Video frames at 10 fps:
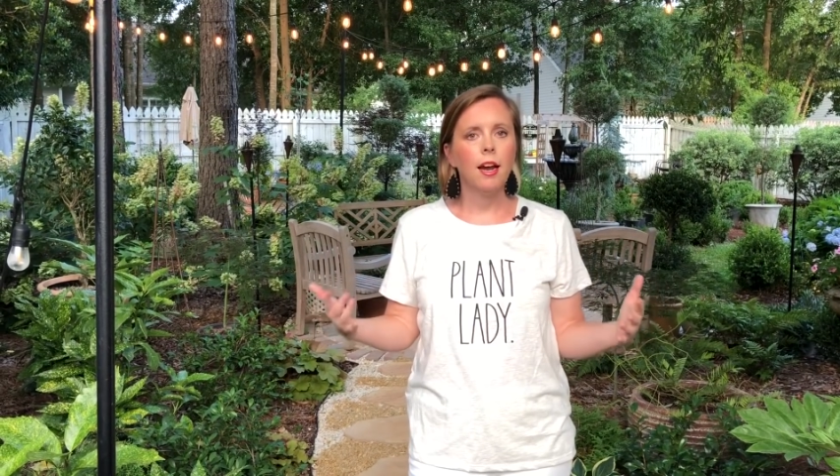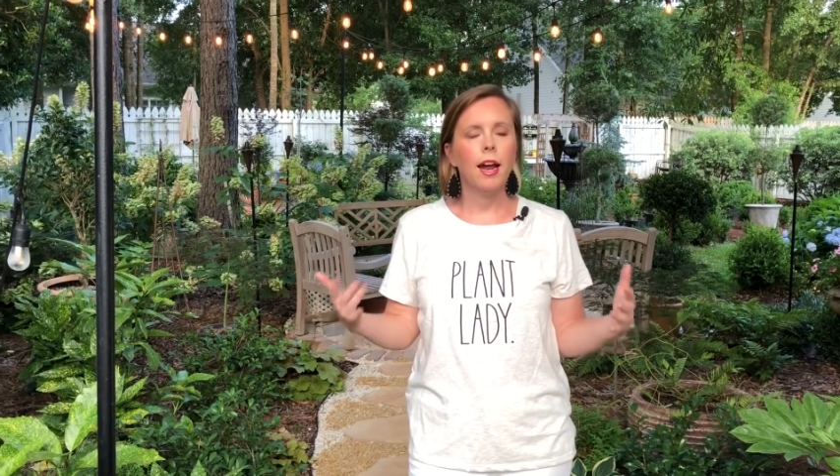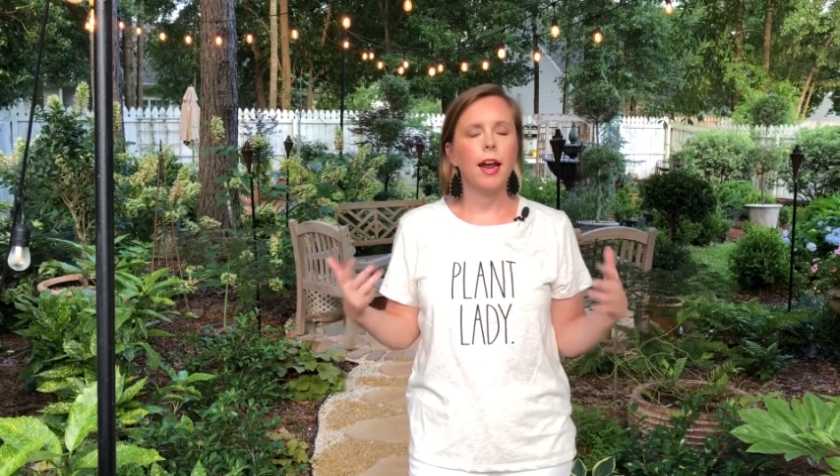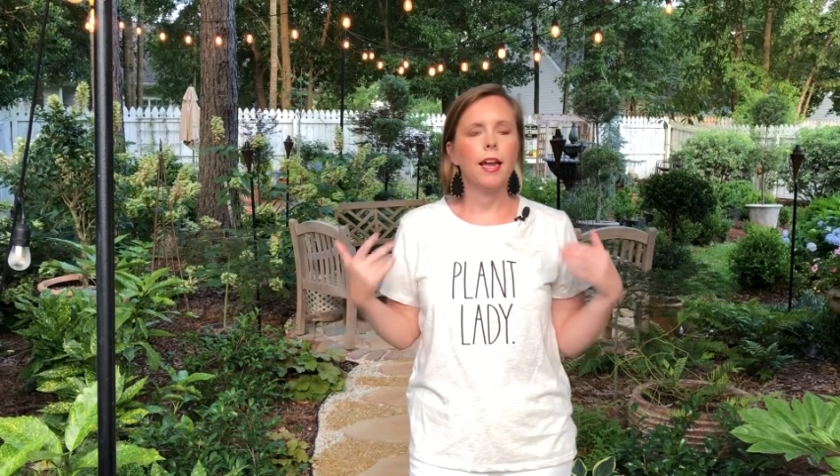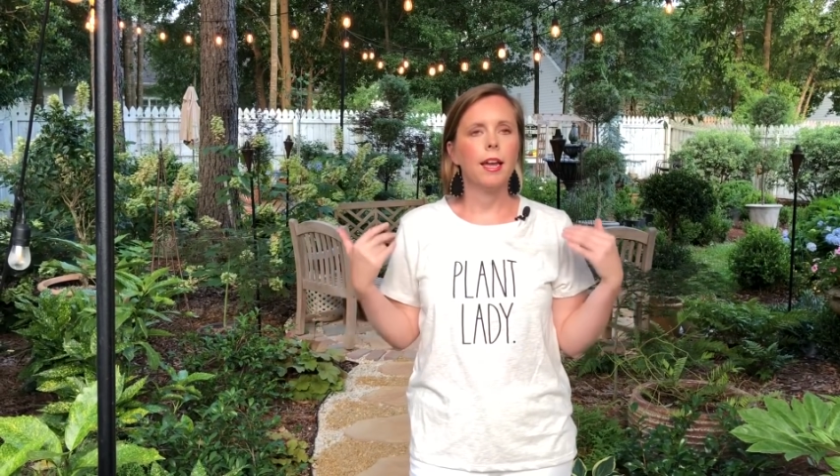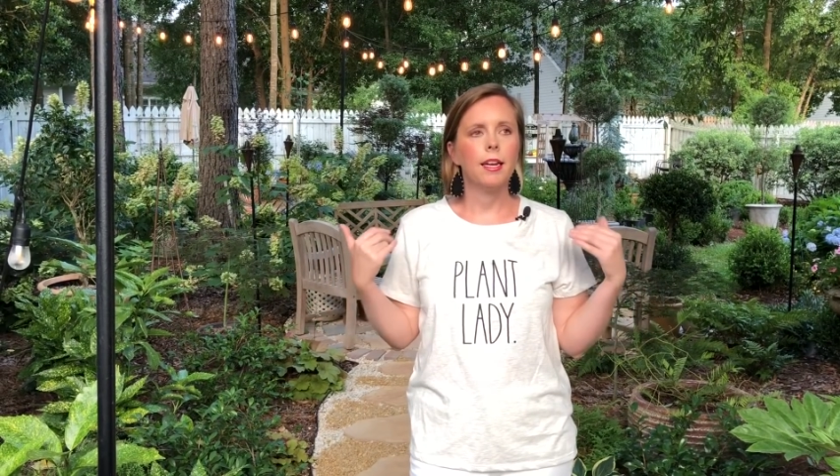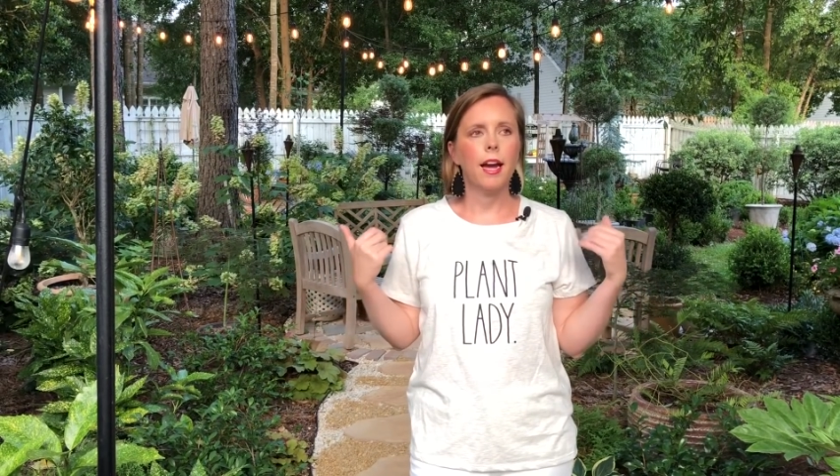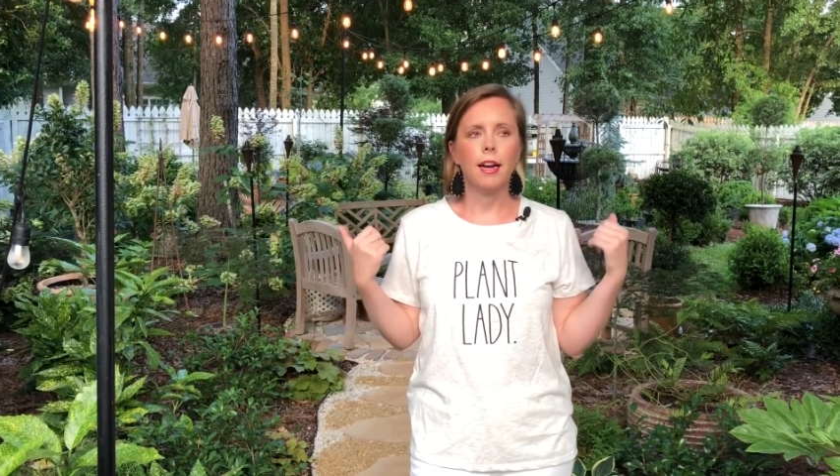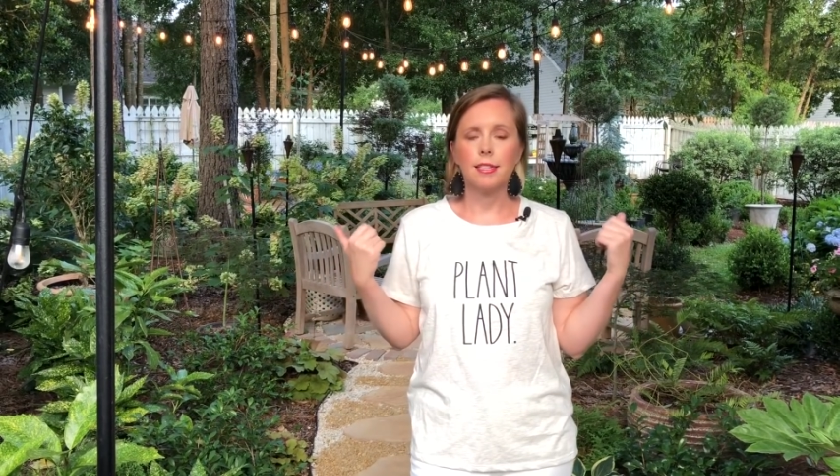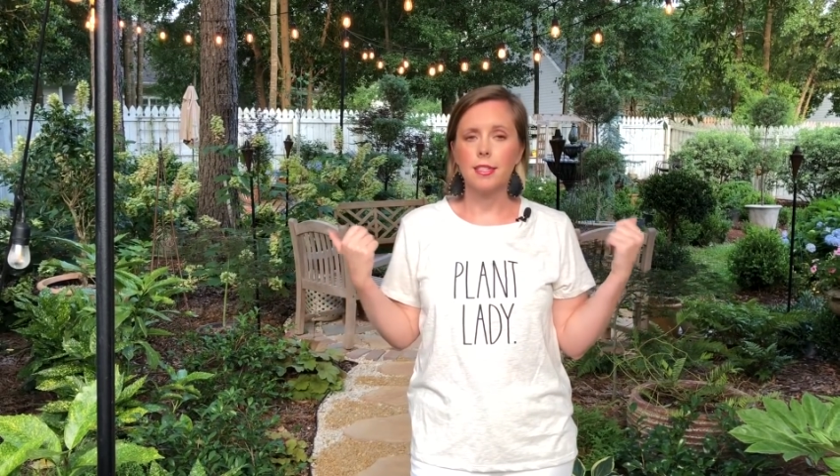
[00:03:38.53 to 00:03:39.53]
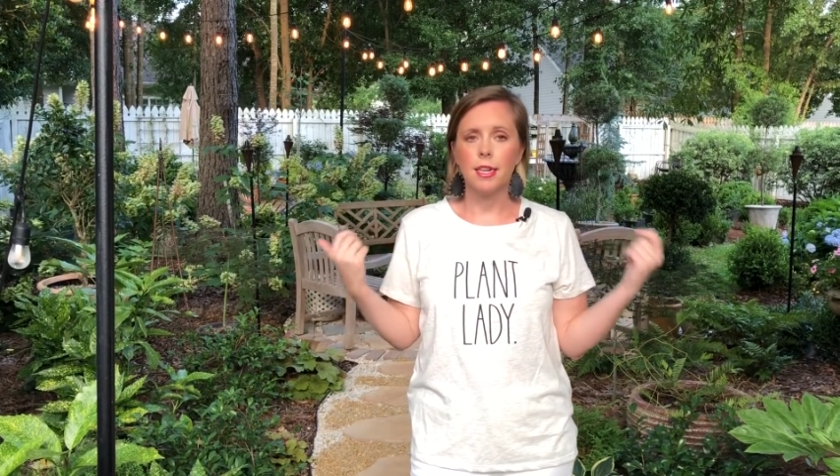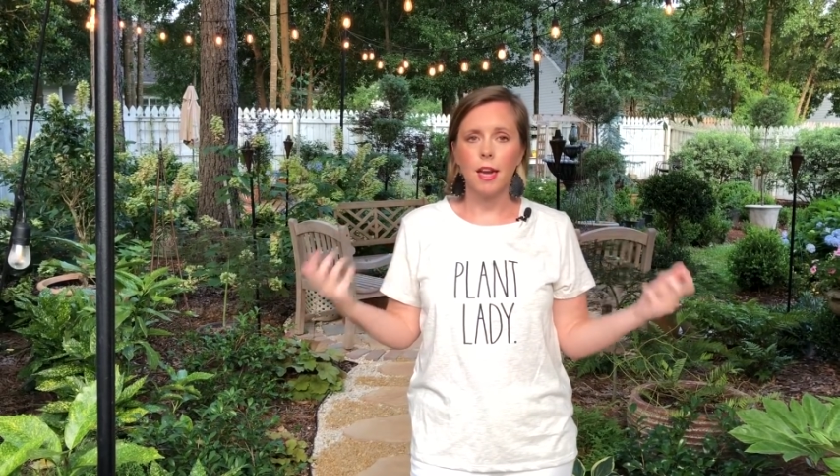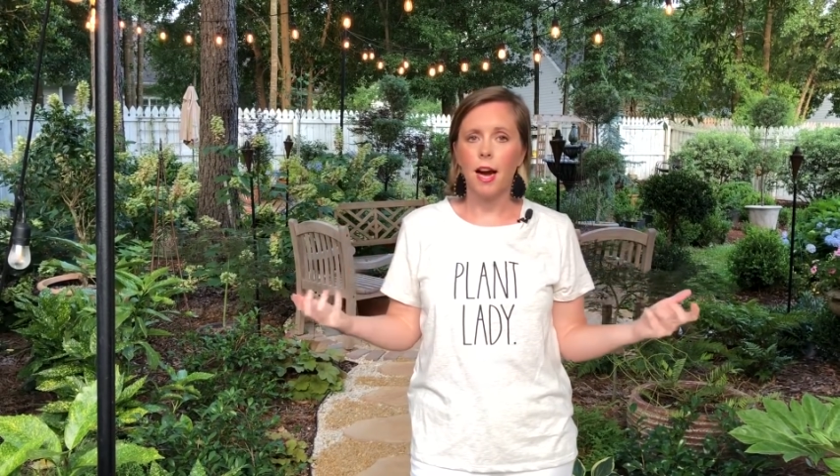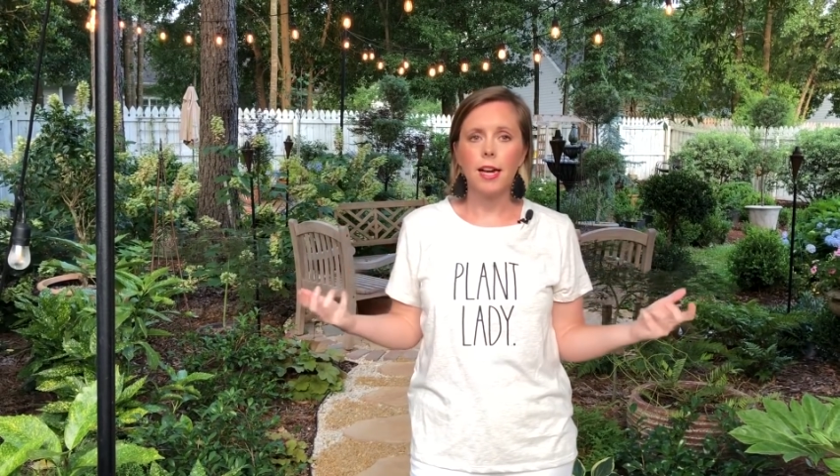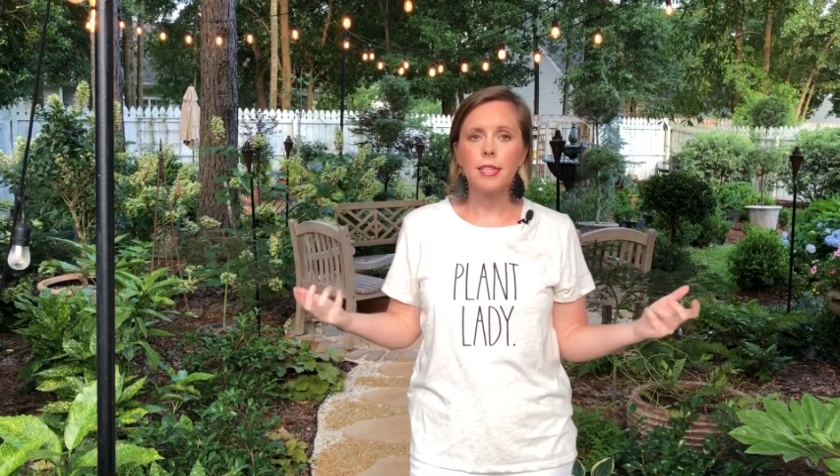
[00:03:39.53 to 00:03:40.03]
and as
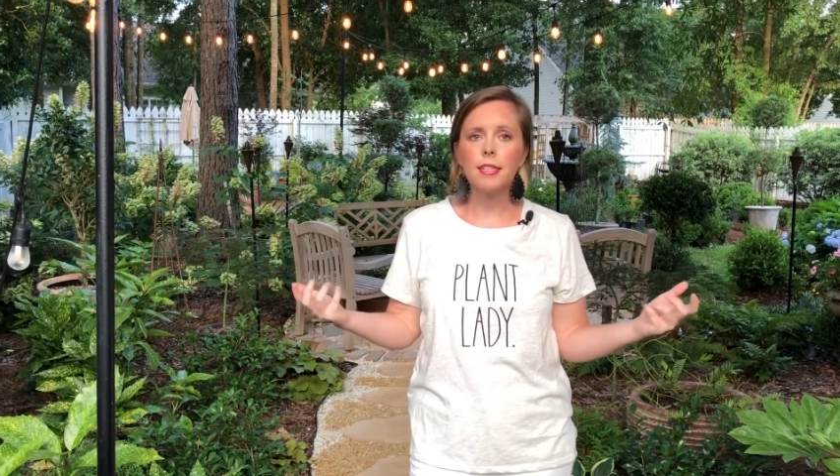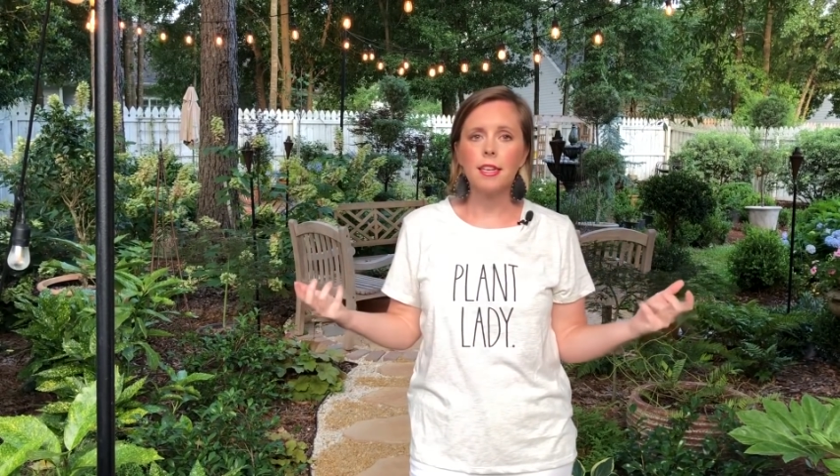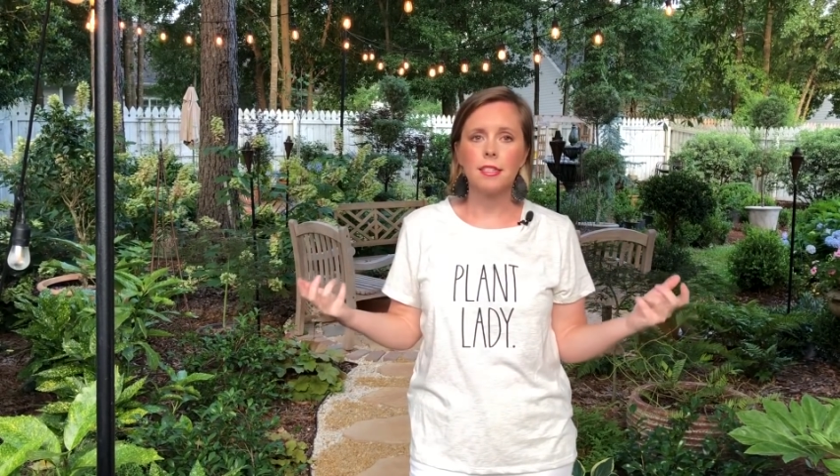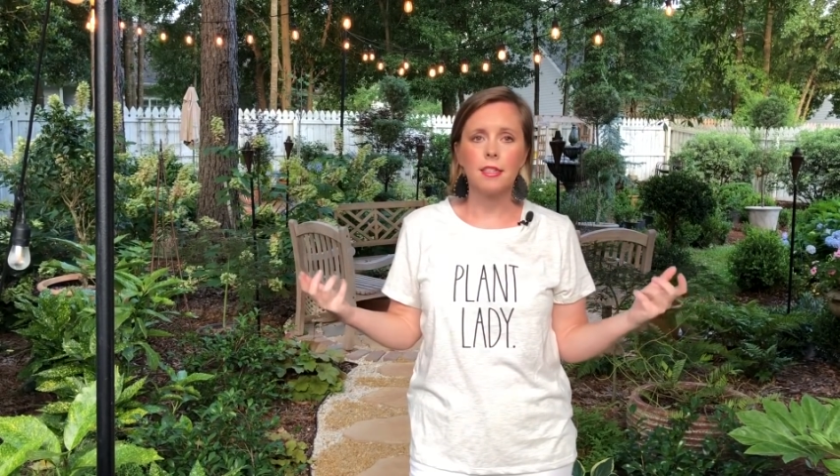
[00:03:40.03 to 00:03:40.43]
nice as